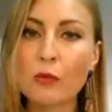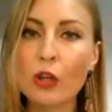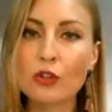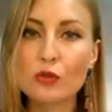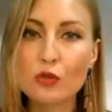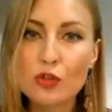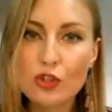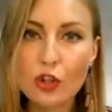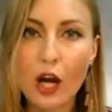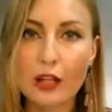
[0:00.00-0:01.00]
So I
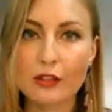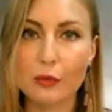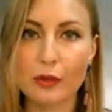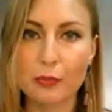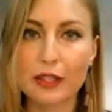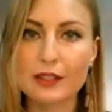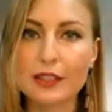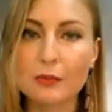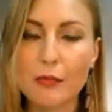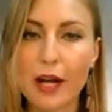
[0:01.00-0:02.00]
want you to start
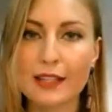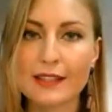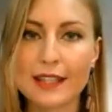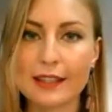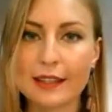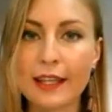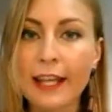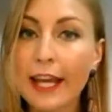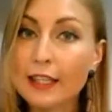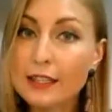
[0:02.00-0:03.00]
with building a
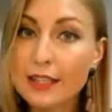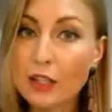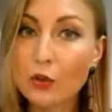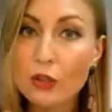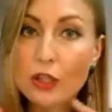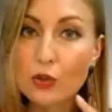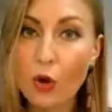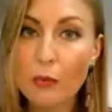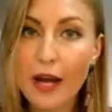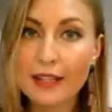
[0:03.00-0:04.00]
mindset. And it's not
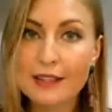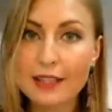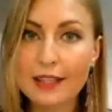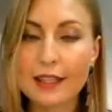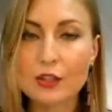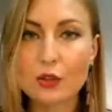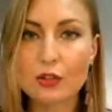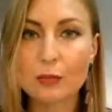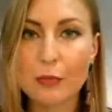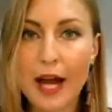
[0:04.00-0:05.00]
only your
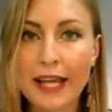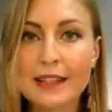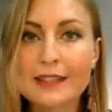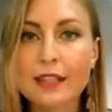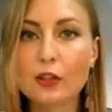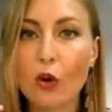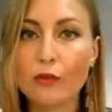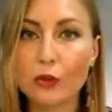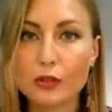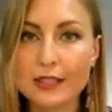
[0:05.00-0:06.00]
mindset, it's also
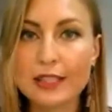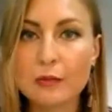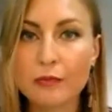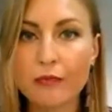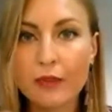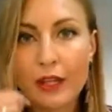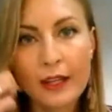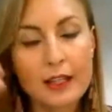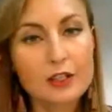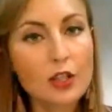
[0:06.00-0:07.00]
mindset of your team.
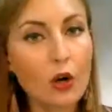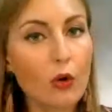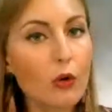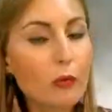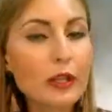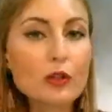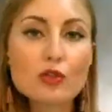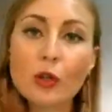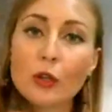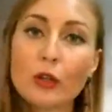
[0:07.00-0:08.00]
So when
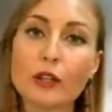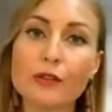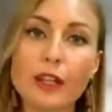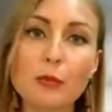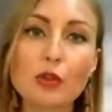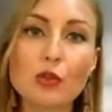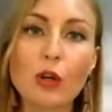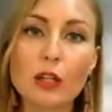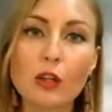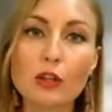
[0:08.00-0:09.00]
you join Oriflame, you
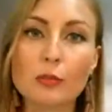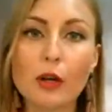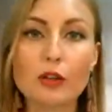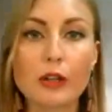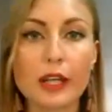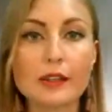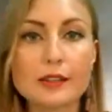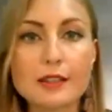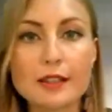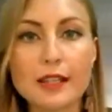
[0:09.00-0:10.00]
talk a lot about, okay,
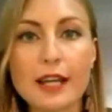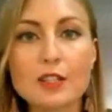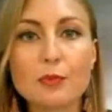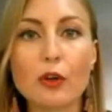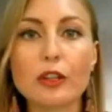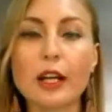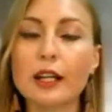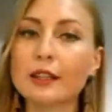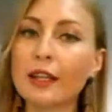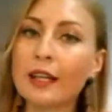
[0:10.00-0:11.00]
this is a nice
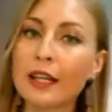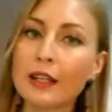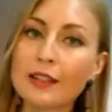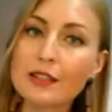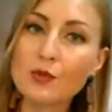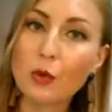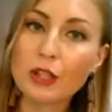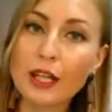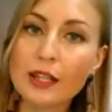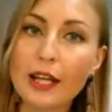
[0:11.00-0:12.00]
product. This is what
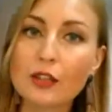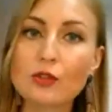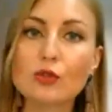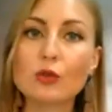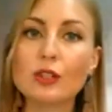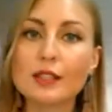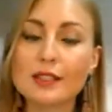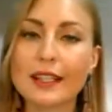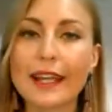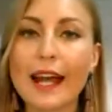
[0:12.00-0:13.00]
I like to do. This is
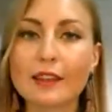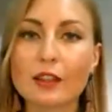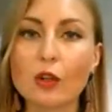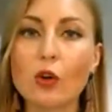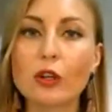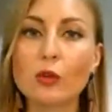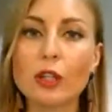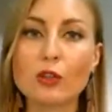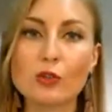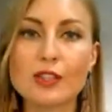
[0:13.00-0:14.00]
the catalog you need
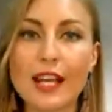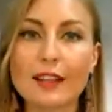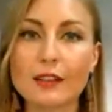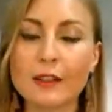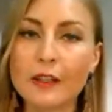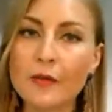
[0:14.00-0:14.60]
to sell.